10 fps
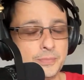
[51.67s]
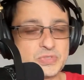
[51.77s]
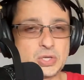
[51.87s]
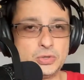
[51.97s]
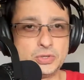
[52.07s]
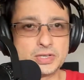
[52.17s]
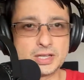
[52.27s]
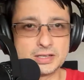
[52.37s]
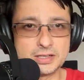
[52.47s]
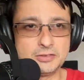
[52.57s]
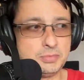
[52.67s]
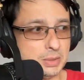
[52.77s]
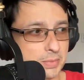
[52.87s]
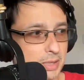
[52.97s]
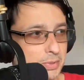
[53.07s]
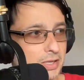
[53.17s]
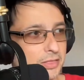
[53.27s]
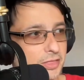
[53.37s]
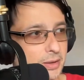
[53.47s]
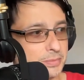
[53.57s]
So you can give me maybe a
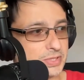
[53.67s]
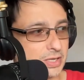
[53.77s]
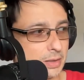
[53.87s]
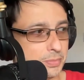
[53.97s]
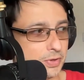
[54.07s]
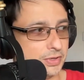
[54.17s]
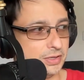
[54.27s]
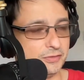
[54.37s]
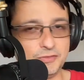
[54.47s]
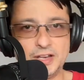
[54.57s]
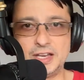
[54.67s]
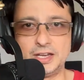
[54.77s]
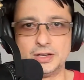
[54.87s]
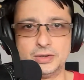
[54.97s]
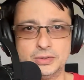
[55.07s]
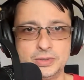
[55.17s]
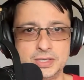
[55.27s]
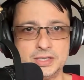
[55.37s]
thumbs up on the video